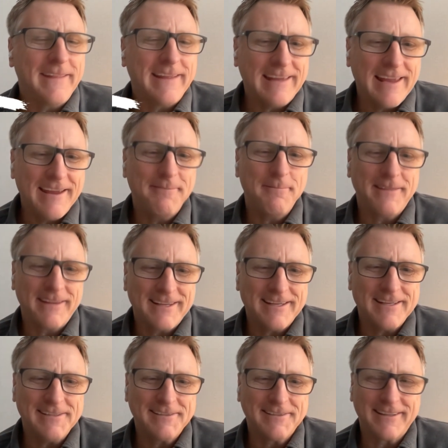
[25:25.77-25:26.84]
and they gave me the
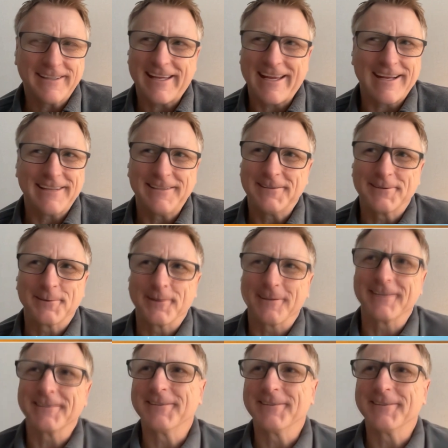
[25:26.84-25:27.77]
keys to the candy store.